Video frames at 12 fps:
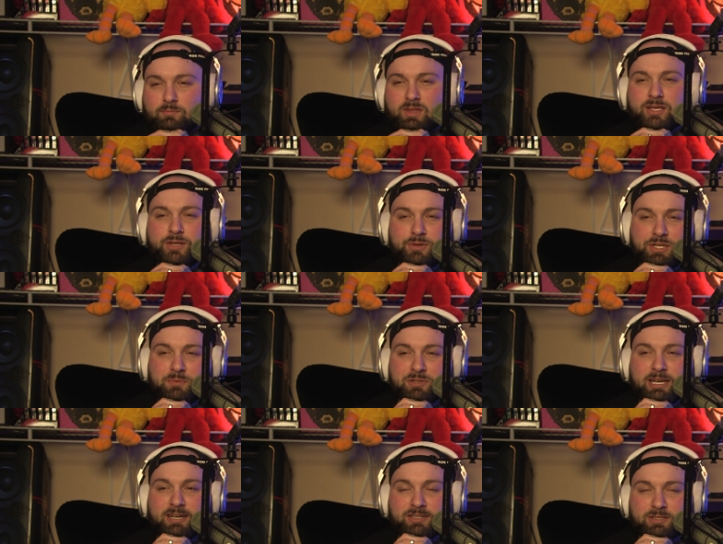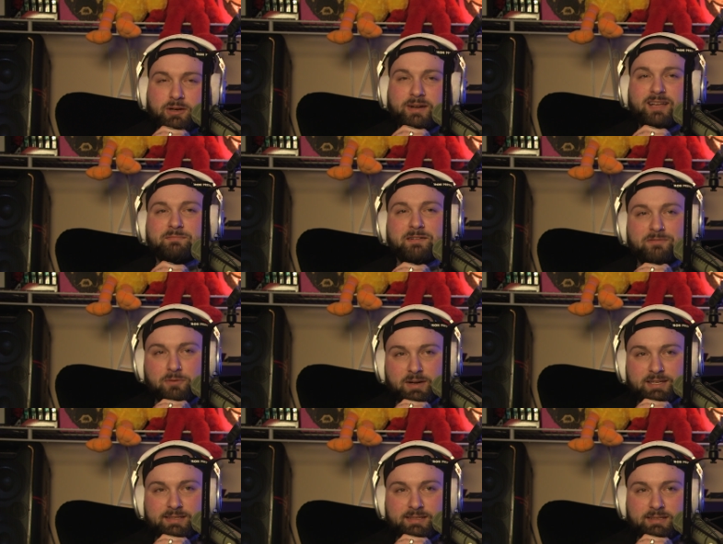YouTube channel. So I already have my
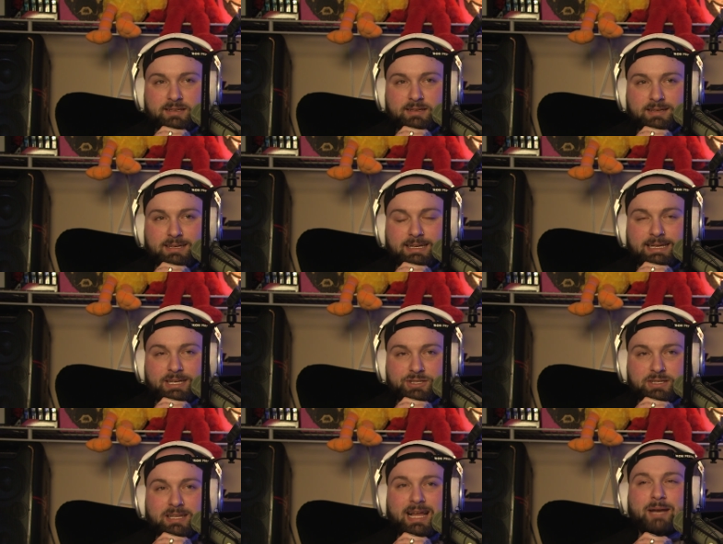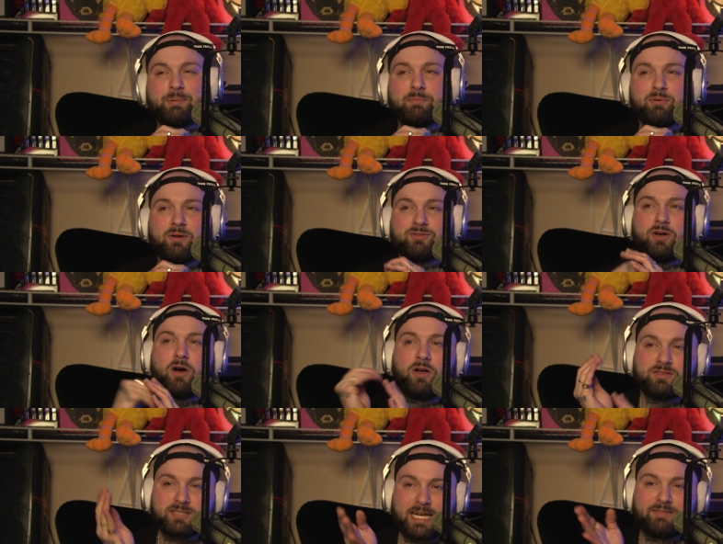voice and shit. A lot of people all
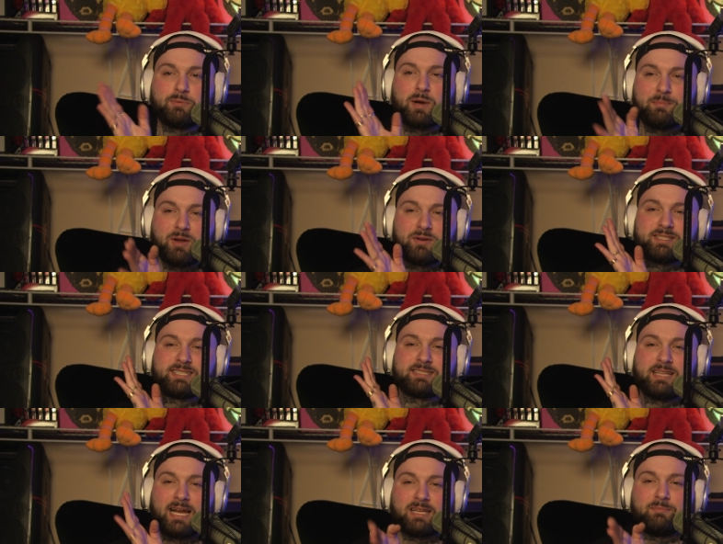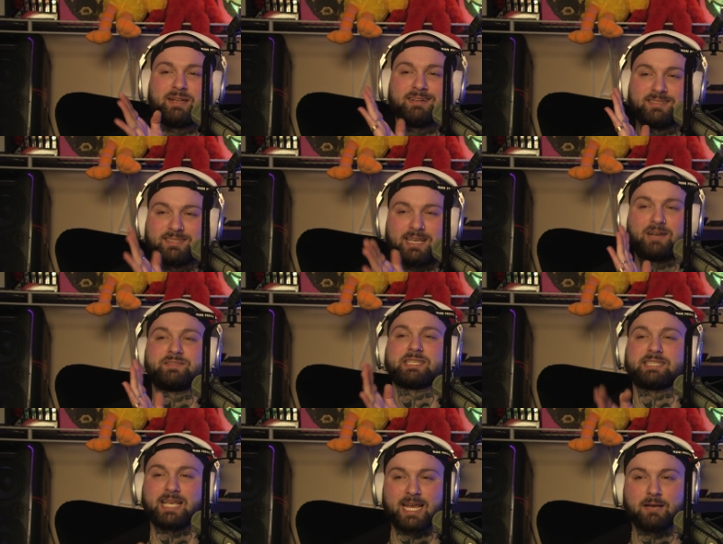sound what I'm noticing is a lot of comedians sound the
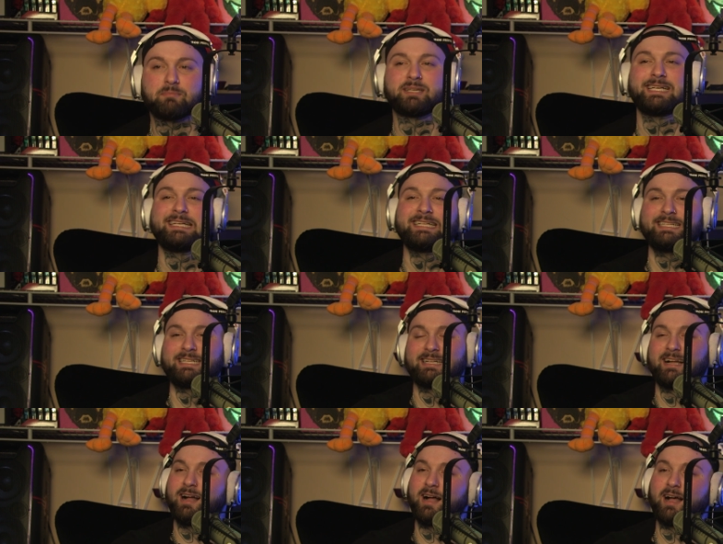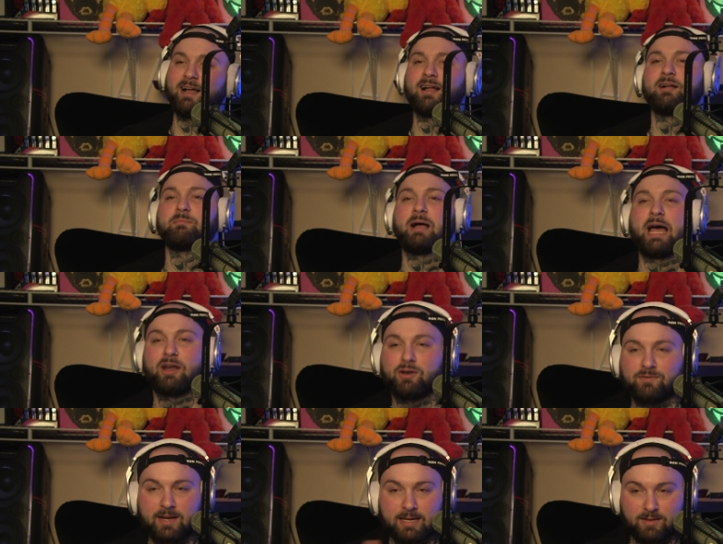same. Um, I don't know
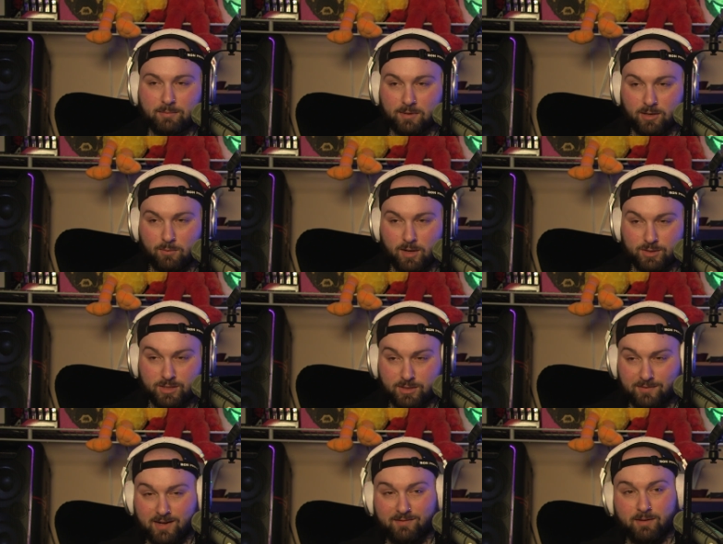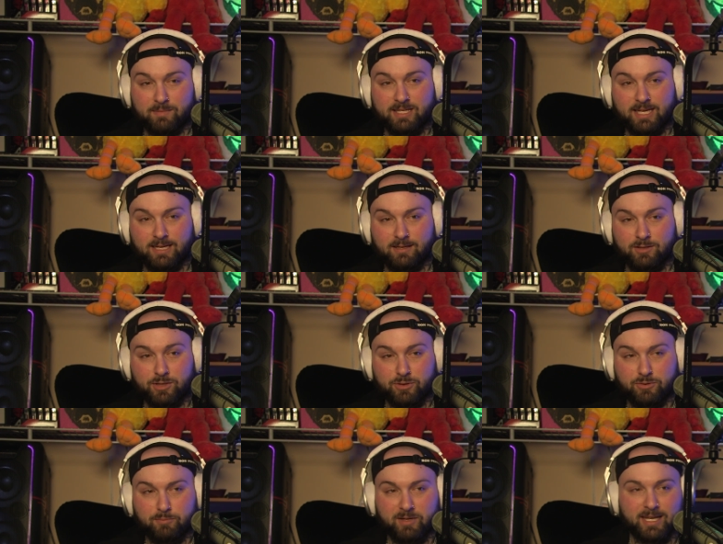if any of them are gonna watch this, if any of them di-
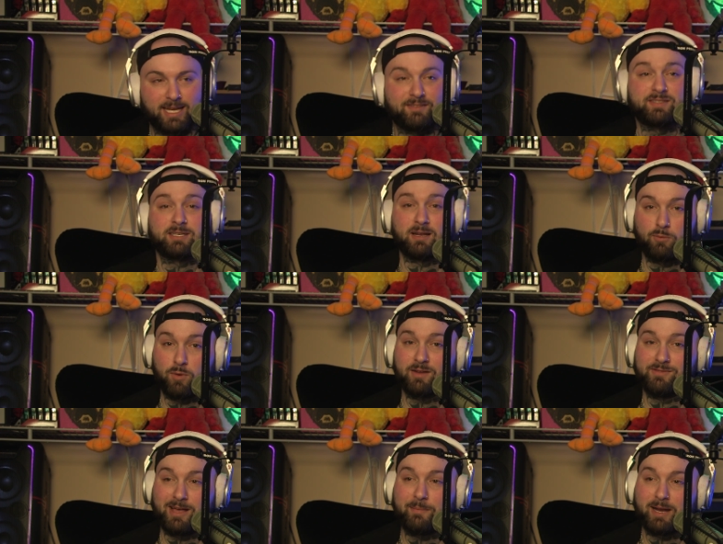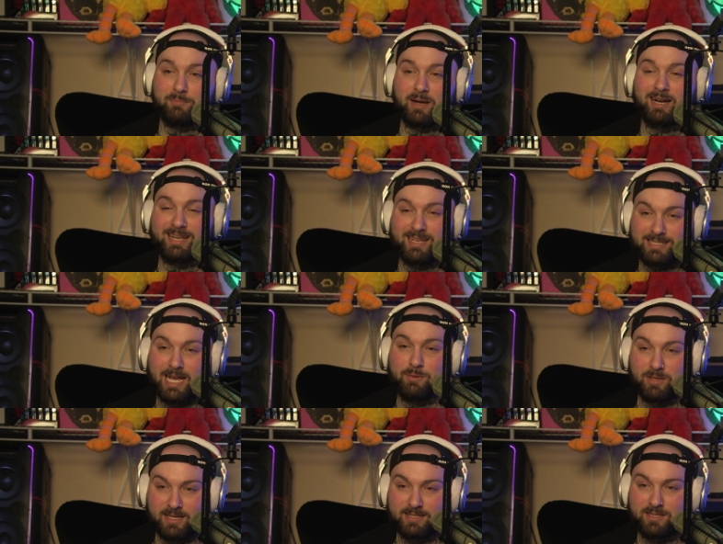do, but like if some, one of them had a podcast, I
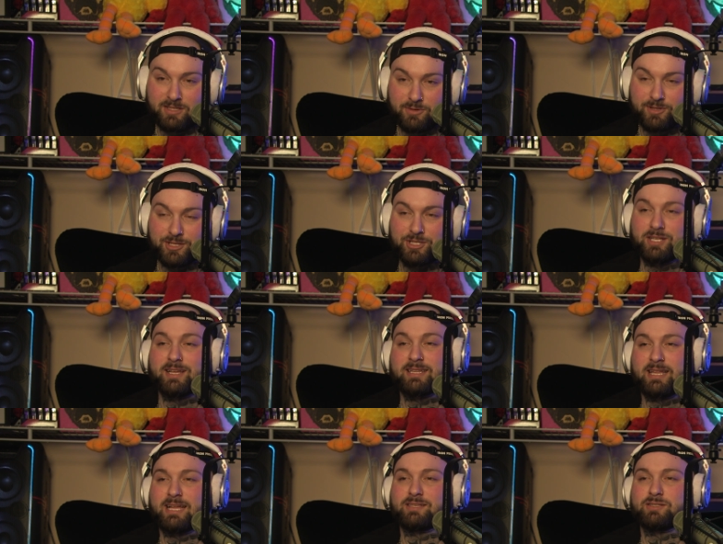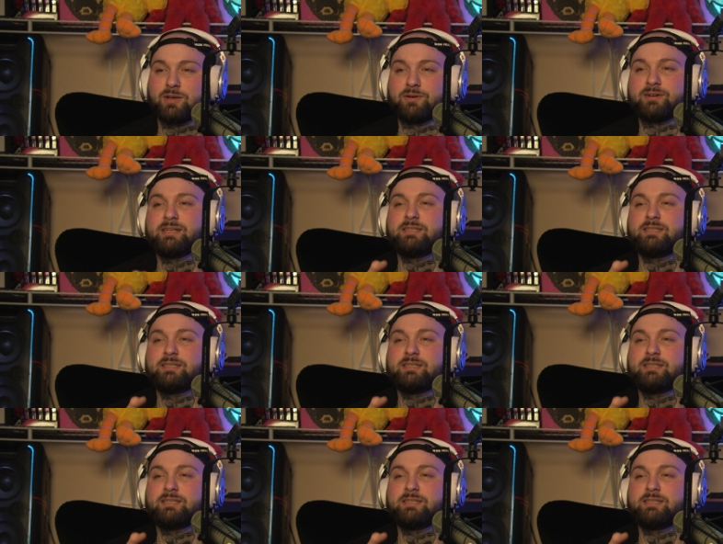would listen to it and shit like that. So,